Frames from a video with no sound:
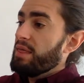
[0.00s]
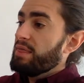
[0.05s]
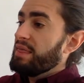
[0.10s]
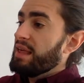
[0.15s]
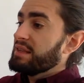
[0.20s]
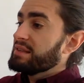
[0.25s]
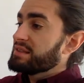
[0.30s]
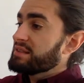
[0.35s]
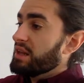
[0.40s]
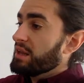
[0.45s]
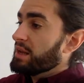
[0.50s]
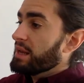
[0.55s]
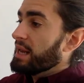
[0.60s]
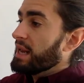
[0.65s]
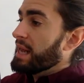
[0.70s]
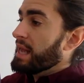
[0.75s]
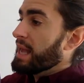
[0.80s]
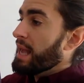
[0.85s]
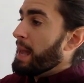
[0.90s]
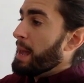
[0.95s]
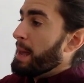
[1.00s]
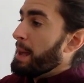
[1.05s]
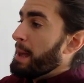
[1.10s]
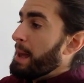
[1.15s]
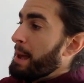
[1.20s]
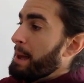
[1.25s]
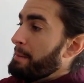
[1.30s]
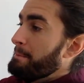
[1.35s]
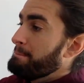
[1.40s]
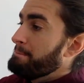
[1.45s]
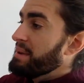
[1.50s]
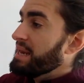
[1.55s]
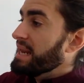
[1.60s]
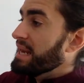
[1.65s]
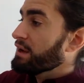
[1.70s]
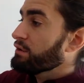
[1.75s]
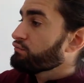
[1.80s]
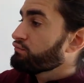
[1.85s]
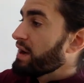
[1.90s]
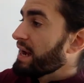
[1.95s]
Then suddenly,
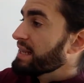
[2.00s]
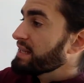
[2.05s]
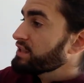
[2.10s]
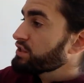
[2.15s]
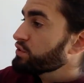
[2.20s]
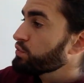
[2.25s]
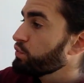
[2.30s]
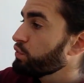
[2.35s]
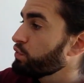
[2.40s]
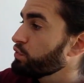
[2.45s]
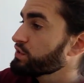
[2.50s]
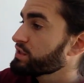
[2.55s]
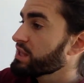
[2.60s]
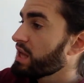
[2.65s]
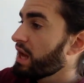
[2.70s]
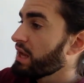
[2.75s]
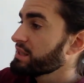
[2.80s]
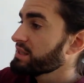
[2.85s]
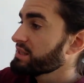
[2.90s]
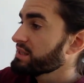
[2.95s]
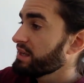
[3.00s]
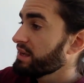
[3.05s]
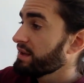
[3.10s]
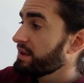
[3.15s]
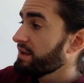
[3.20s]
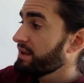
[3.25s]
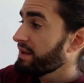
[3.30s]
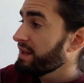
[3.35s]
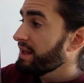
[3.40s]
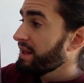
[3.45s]
Minik ran towards the hunter.